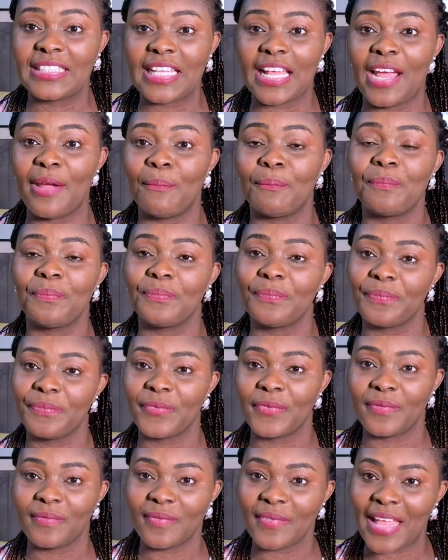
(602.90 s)
time,
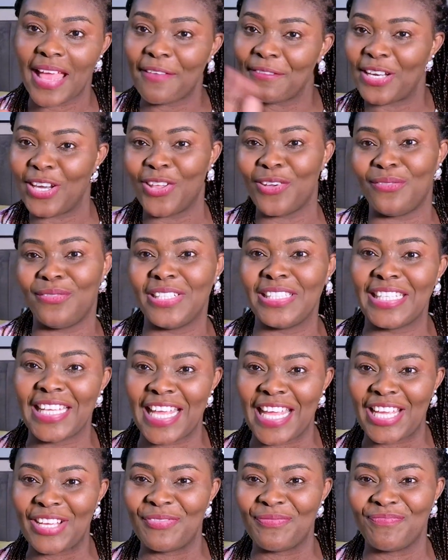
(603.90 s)
have a lovely
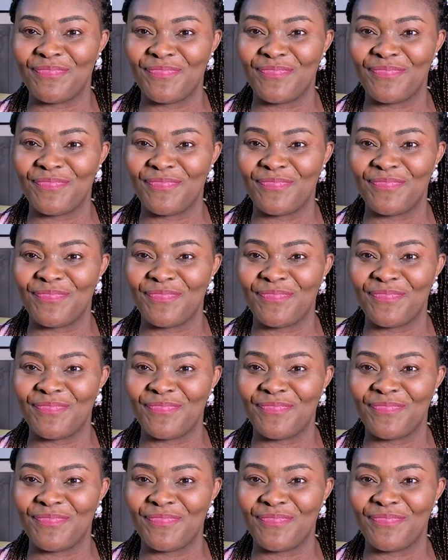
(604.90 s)
day.